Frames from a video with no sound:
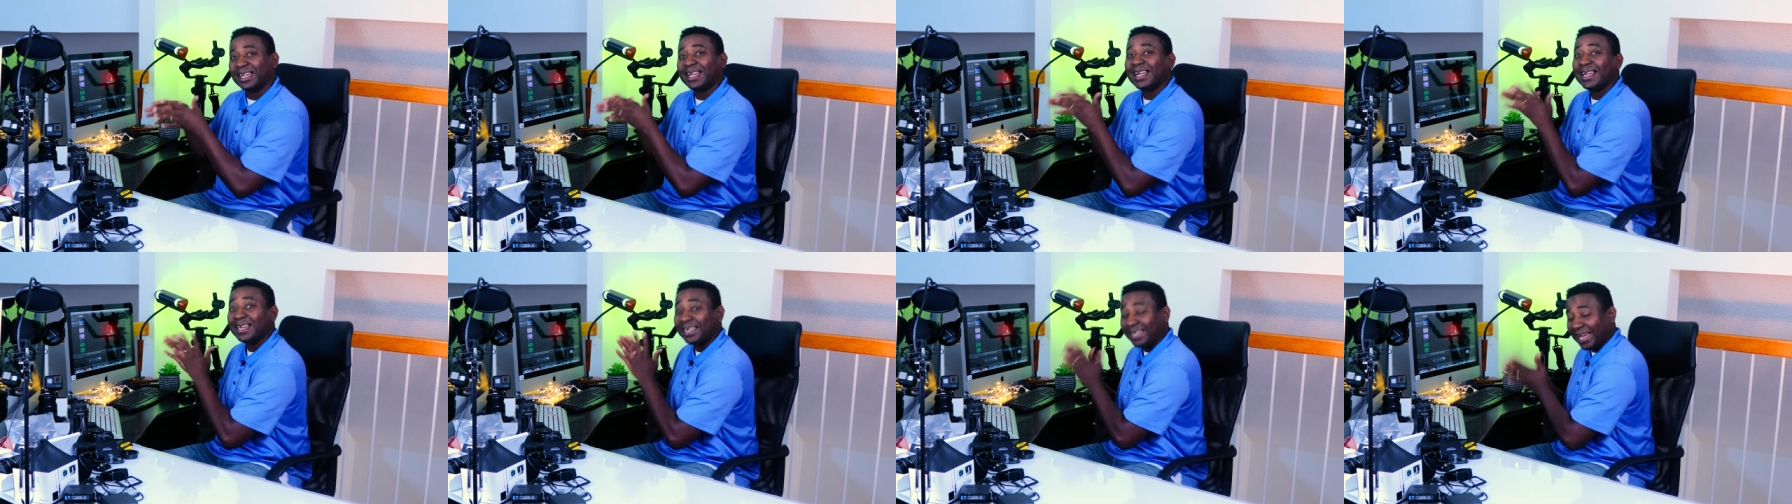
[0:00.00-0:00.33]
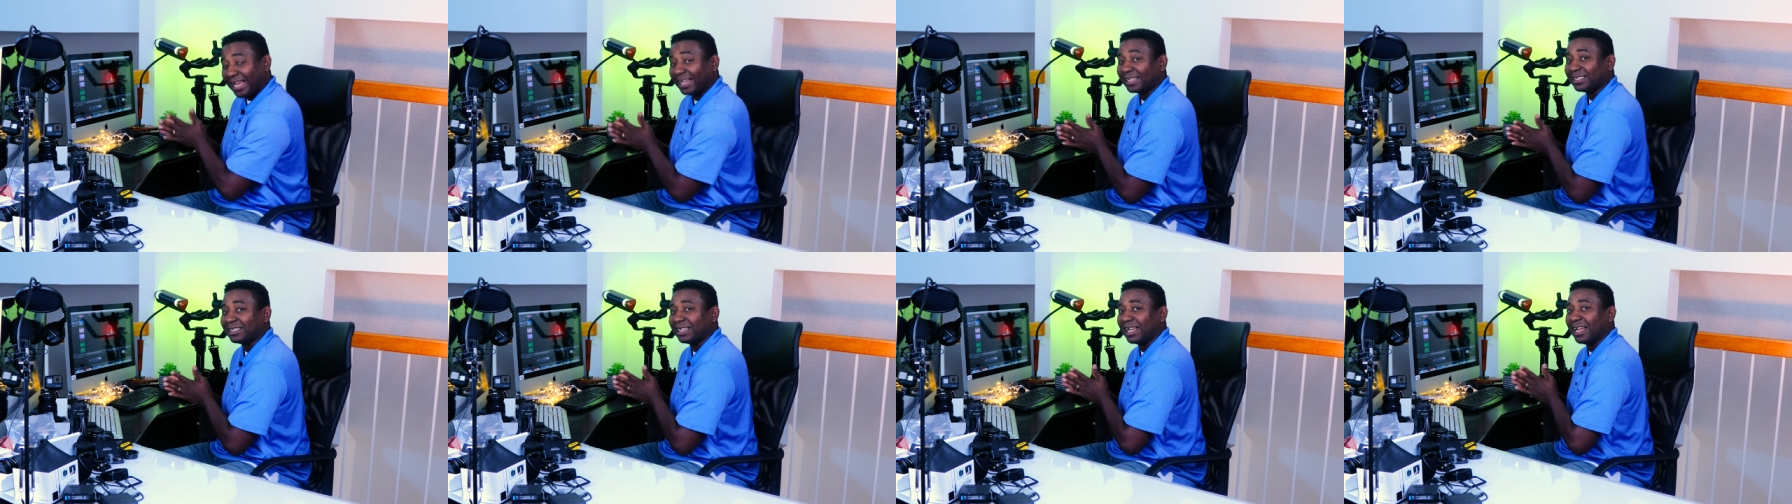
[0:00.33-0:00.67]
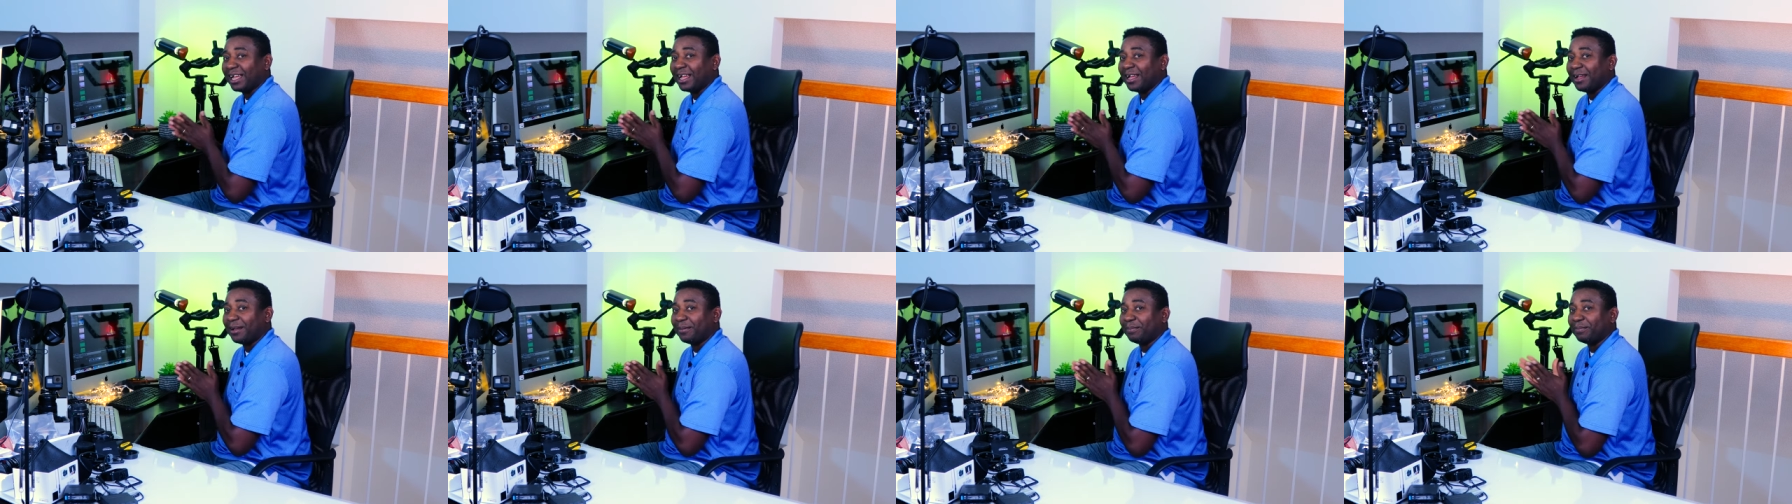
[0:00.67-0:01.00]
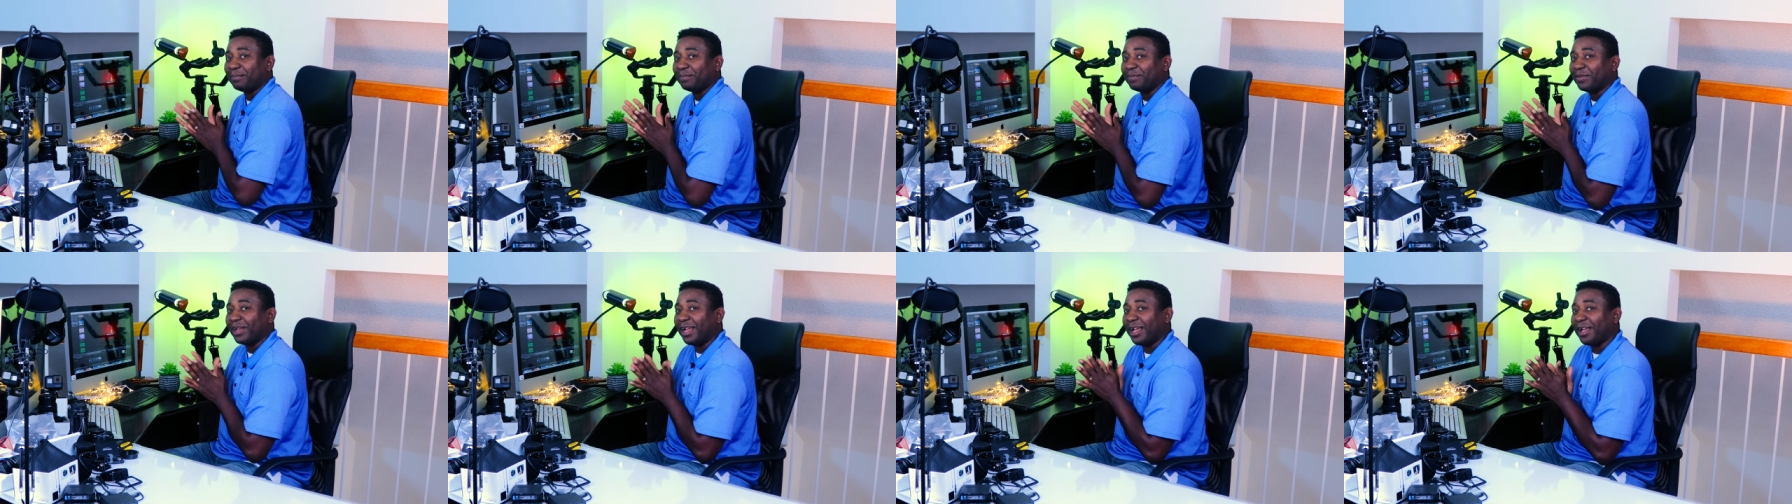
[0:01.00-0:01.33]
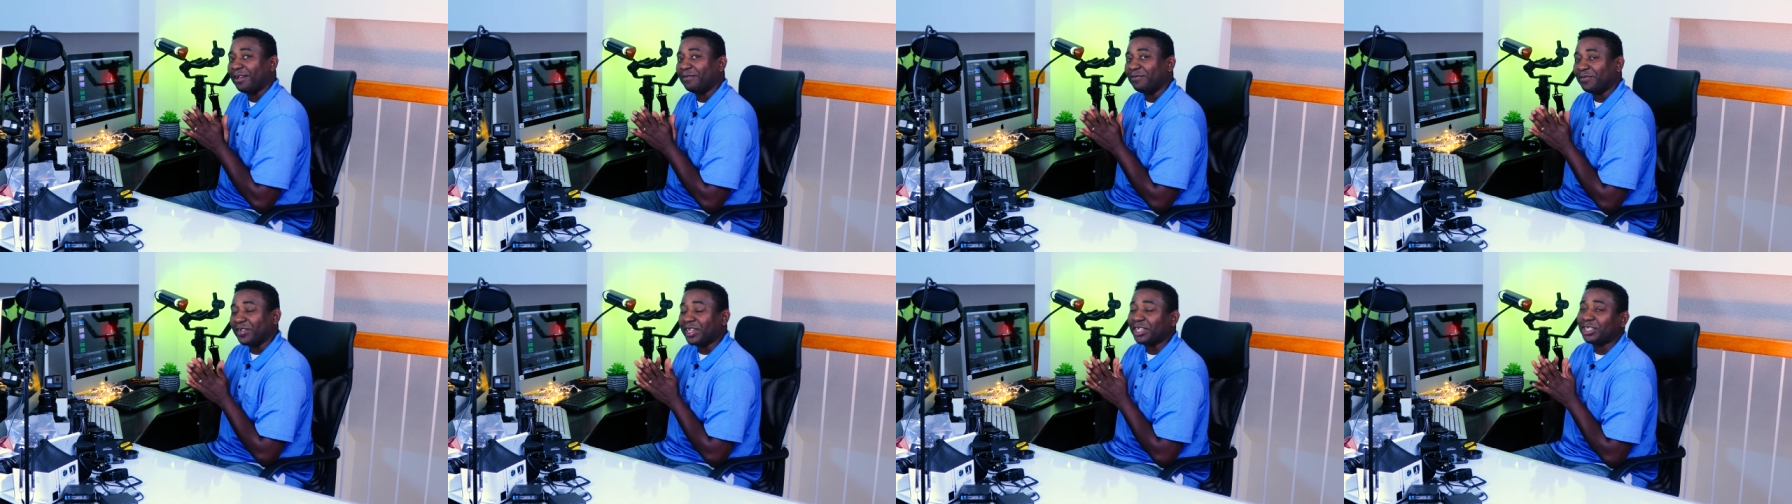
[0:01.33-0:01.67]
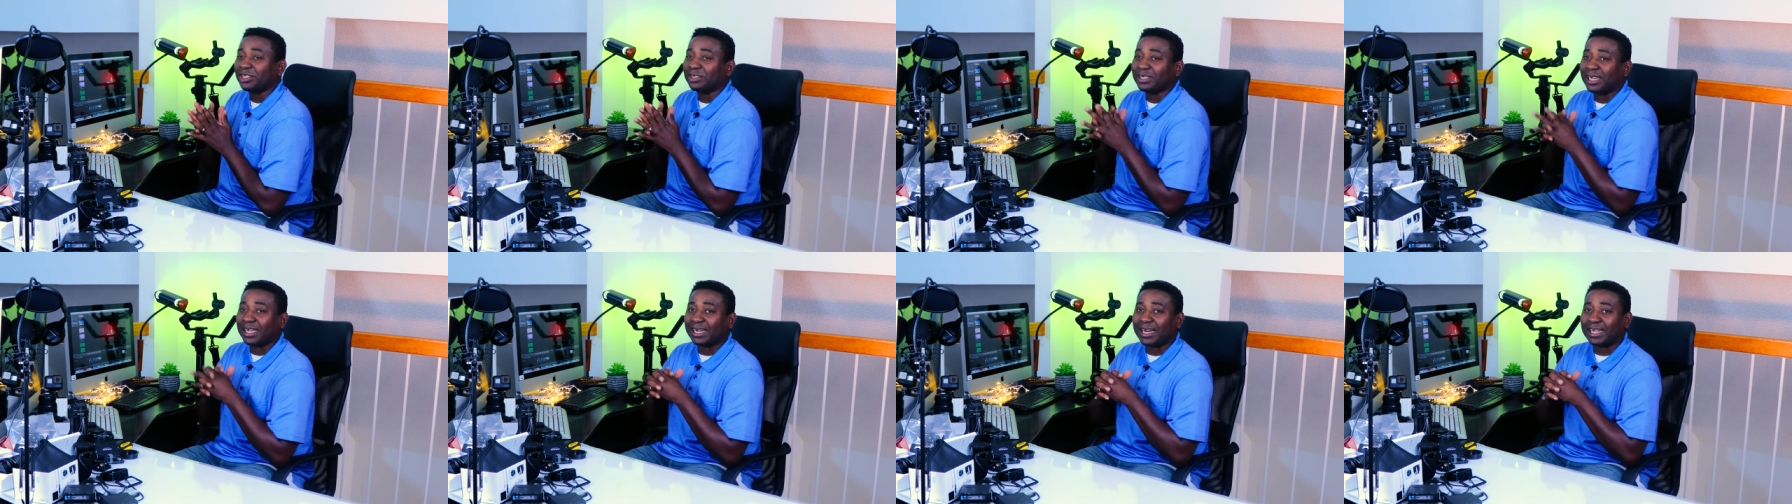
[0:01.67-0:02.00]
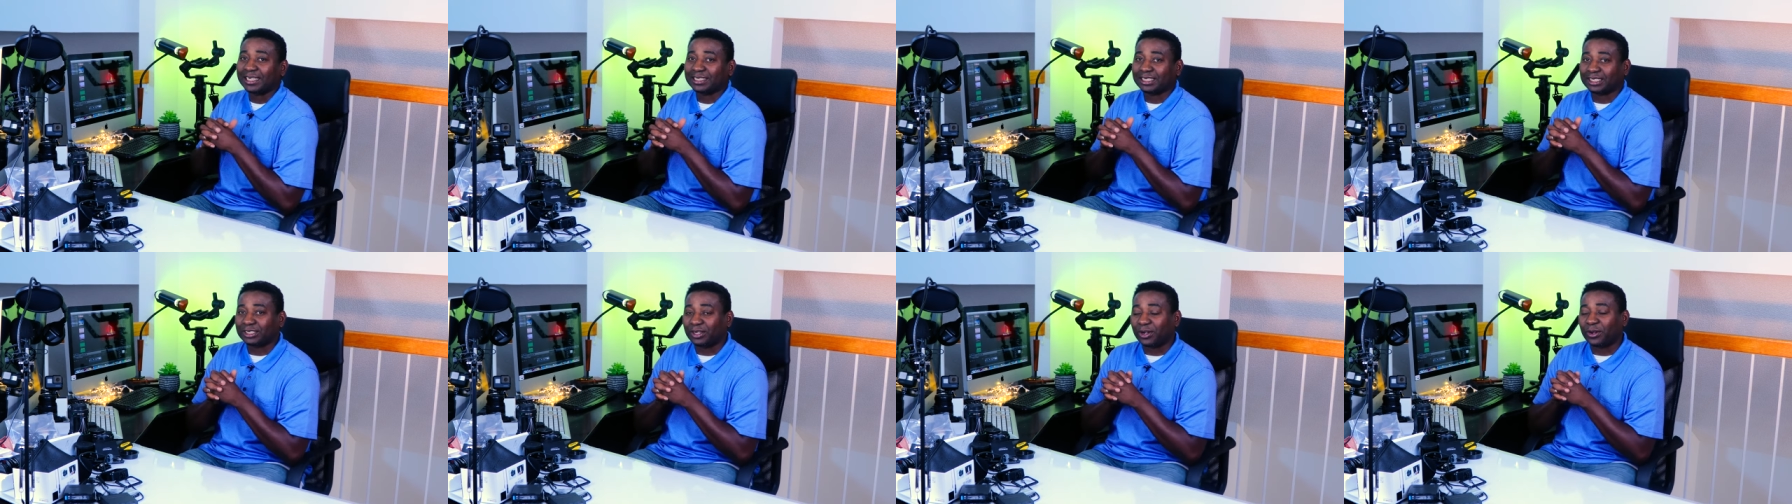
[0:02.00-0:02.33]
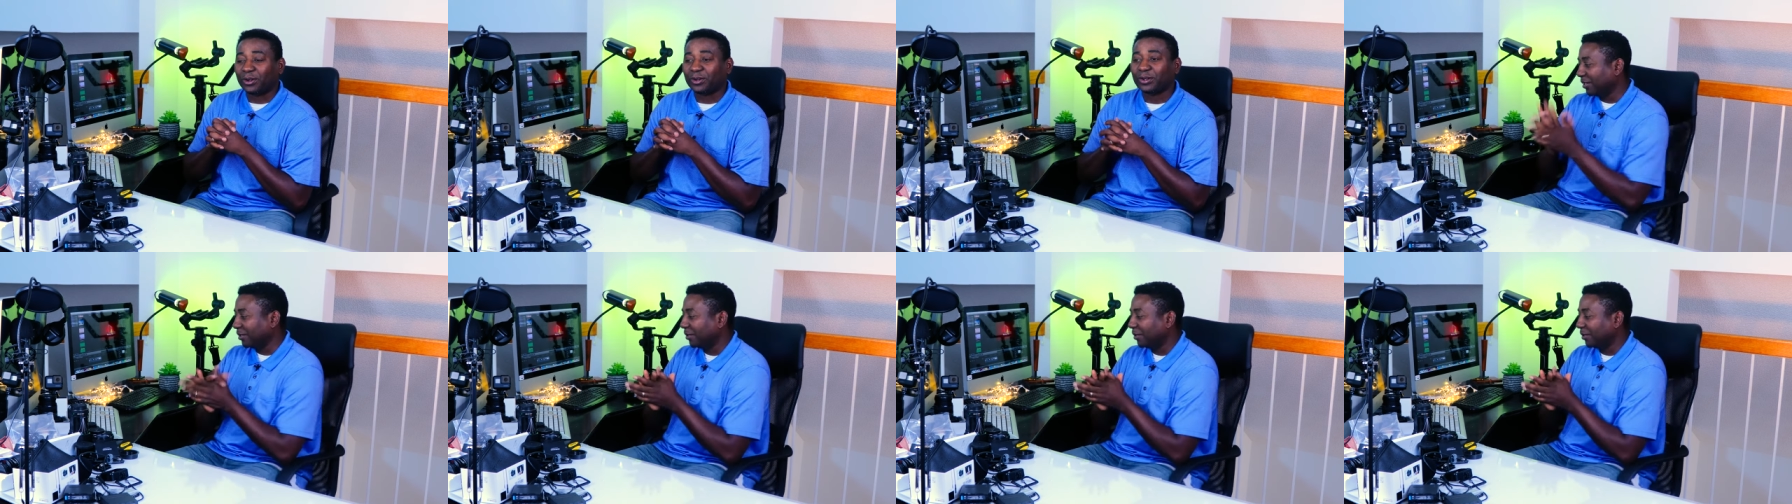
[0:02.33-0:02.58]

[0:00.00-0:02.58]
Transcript: in that video that I saw.